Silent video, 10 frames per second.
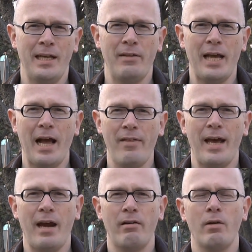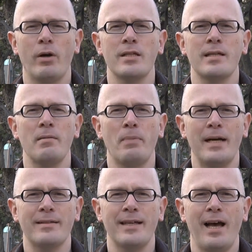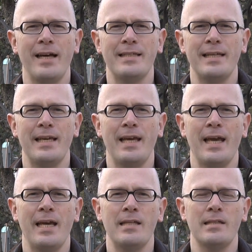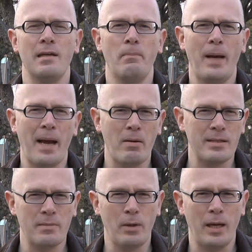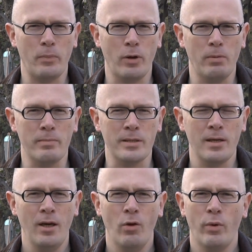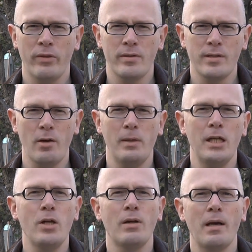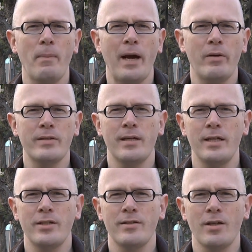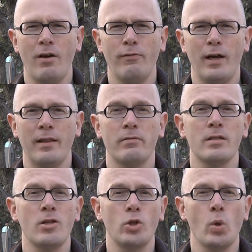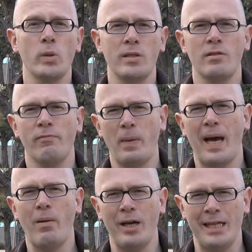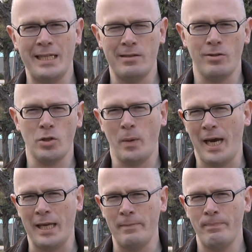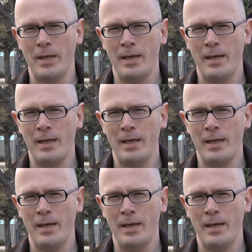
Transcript: Now, the other area where it's impacting I T is in power supply problems. With so many nuclear power stations offline, there is a shortage of power in eastern Japan.